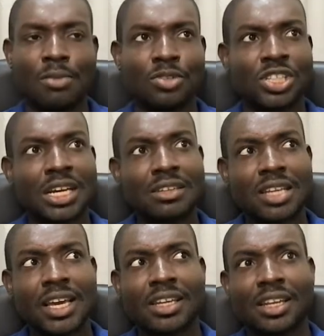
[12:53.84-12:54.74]
She had
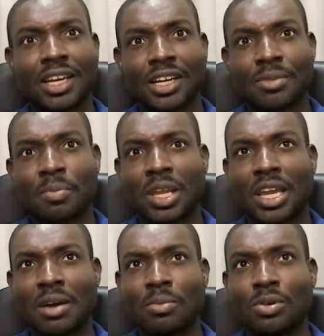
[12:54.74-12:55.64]
taken the
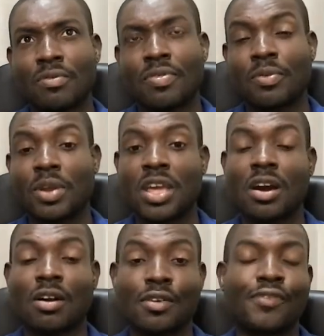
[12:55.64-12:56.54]
airplane about 3
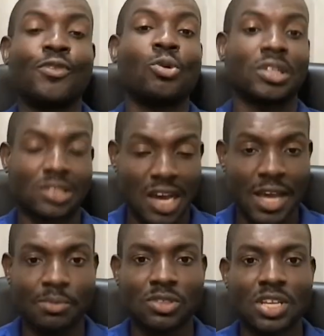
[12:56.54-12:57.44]
or 4
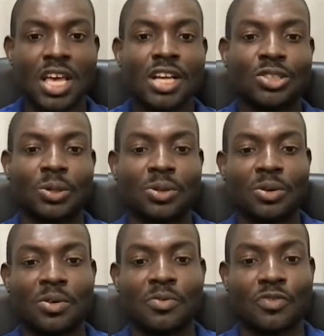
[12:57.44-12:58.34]
times.
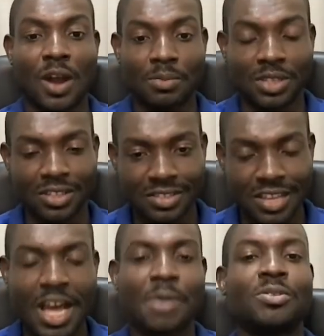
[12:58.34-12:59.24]
So from the
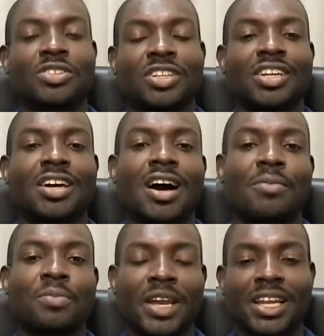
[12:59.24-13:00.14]
time she
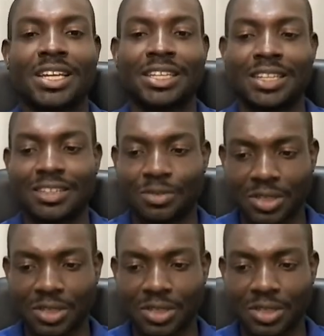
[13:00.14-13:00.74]
got pregnant, there